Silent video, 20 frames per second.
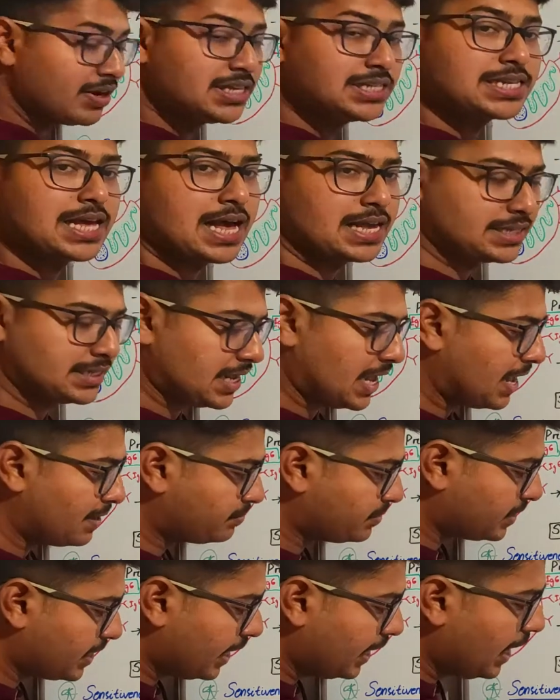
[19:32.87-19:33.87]
days, as I
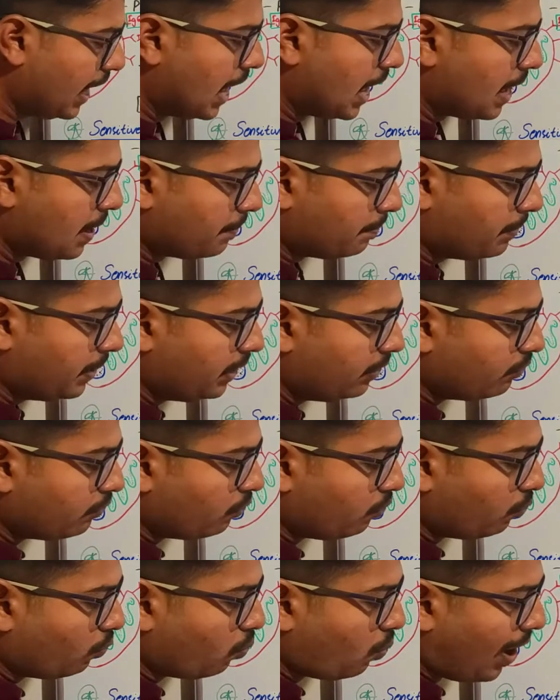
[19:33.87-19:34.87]
have said.
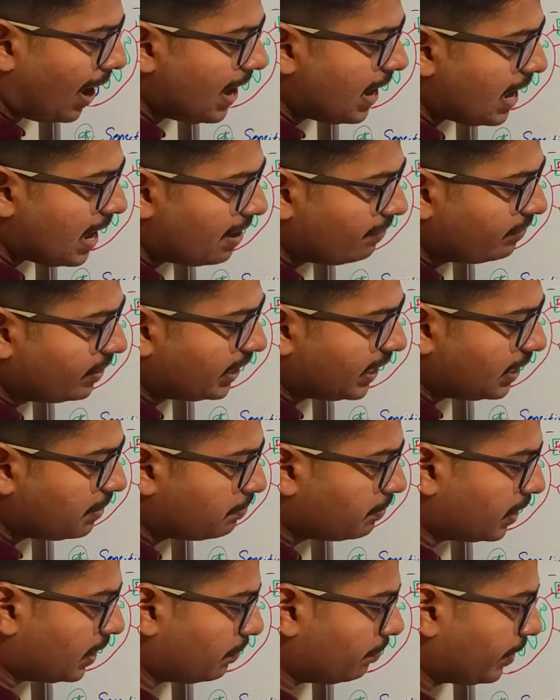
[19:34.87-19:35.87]
But why I have written
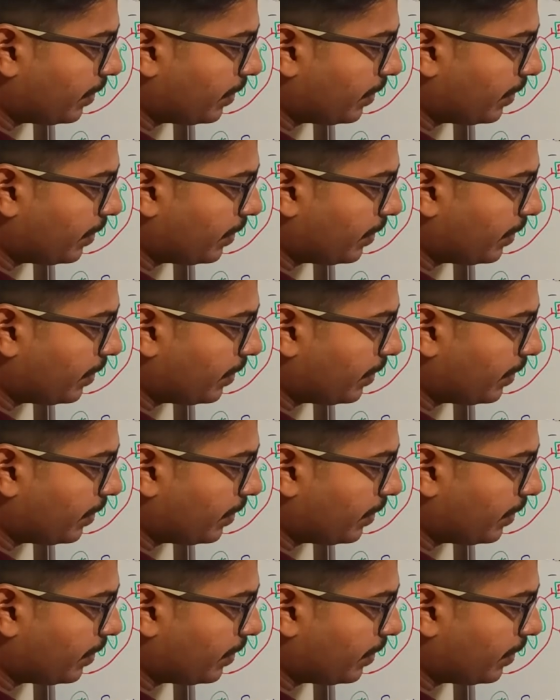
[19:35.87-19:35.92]
but?